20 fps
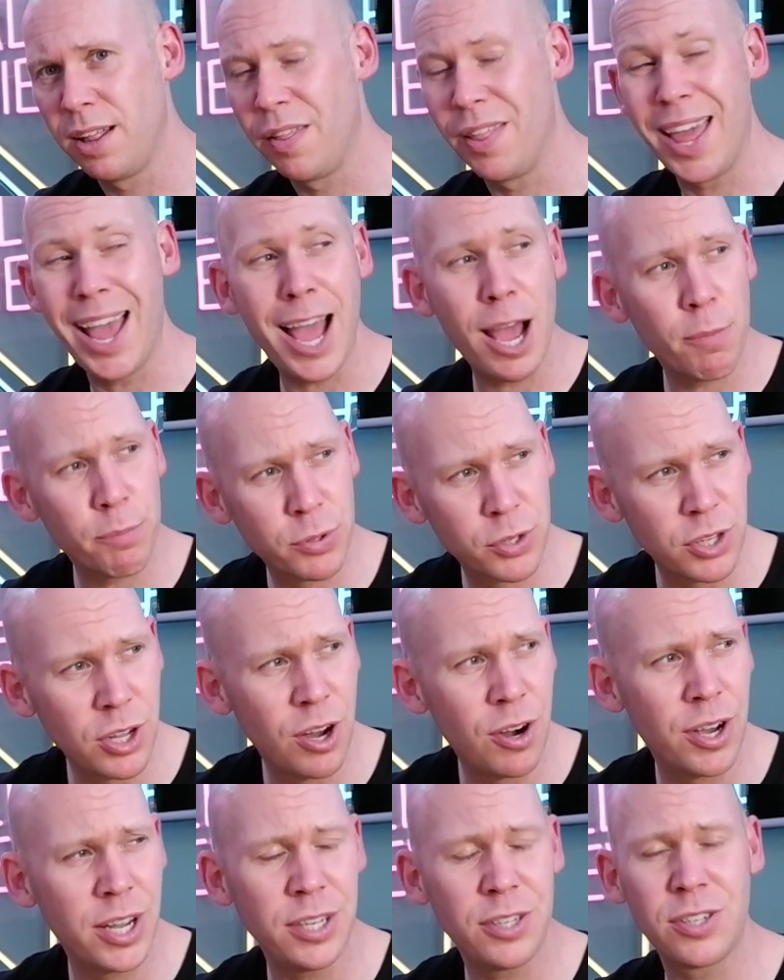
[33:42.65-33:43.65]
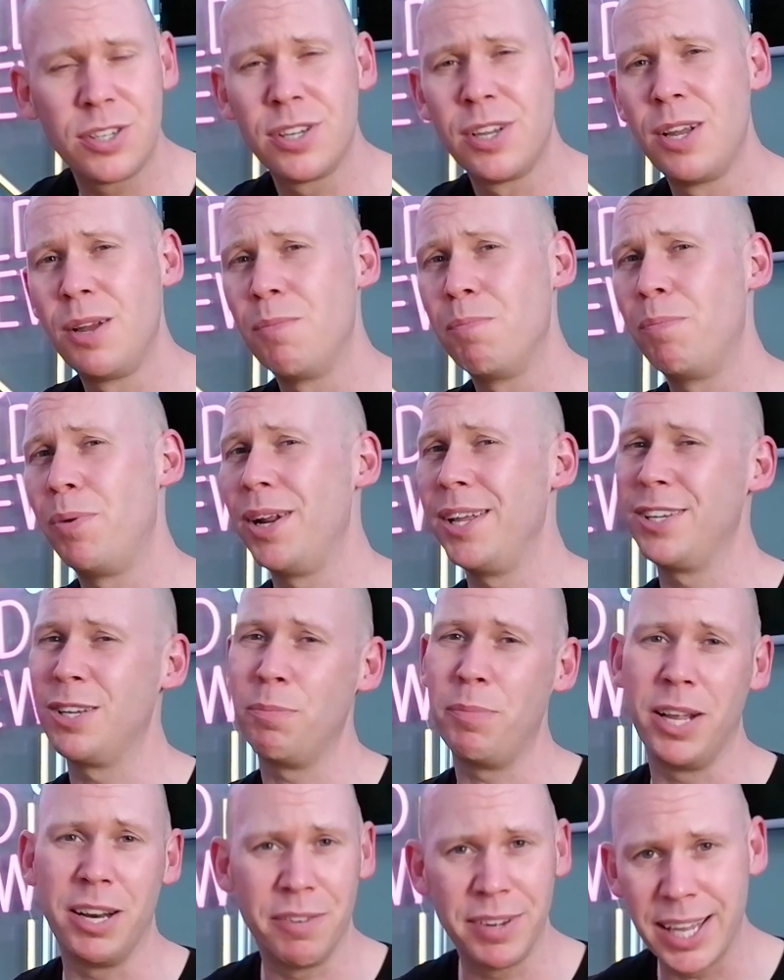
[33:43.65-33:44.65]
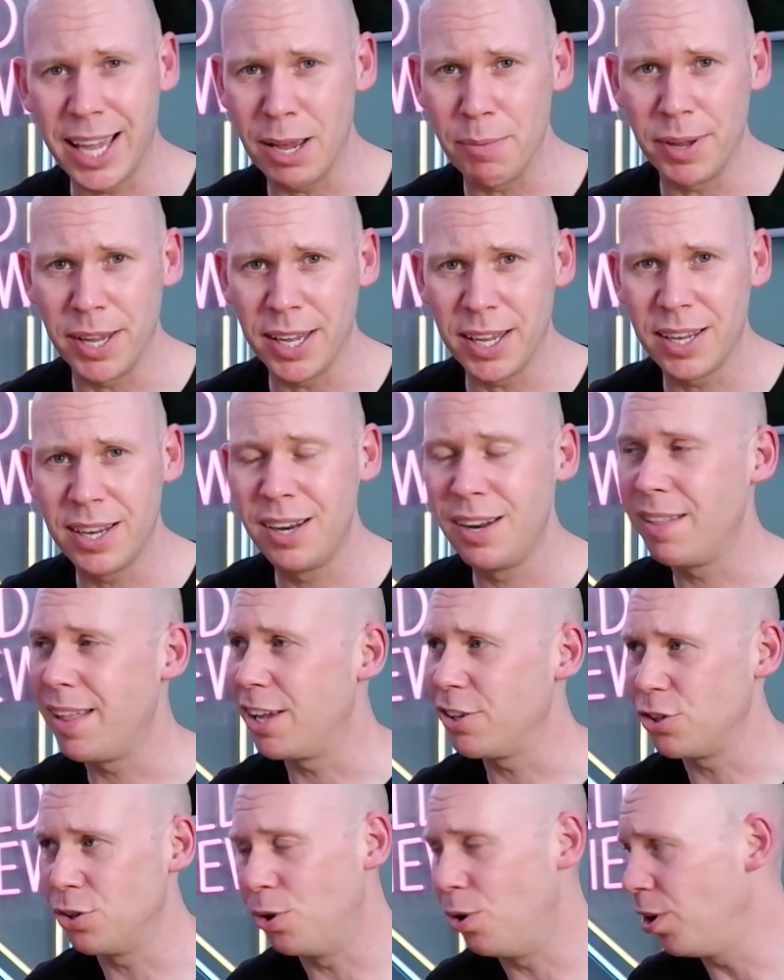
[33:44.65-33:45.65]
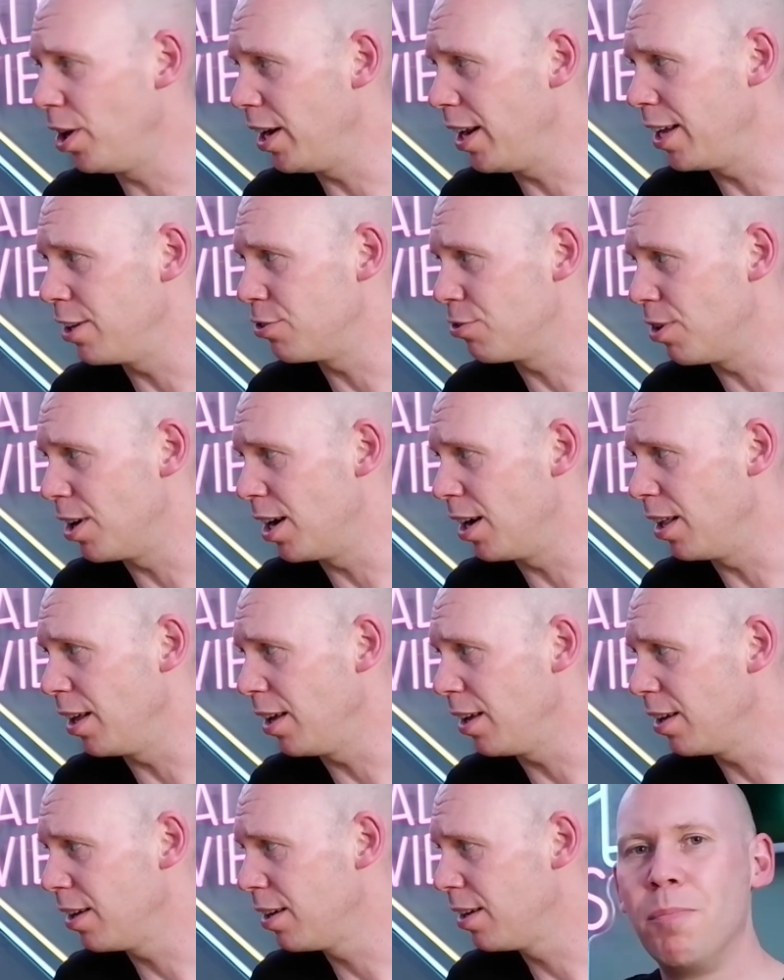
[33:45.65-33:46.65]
The app's nice, but it's a bit of a gimmick. That's all it is really.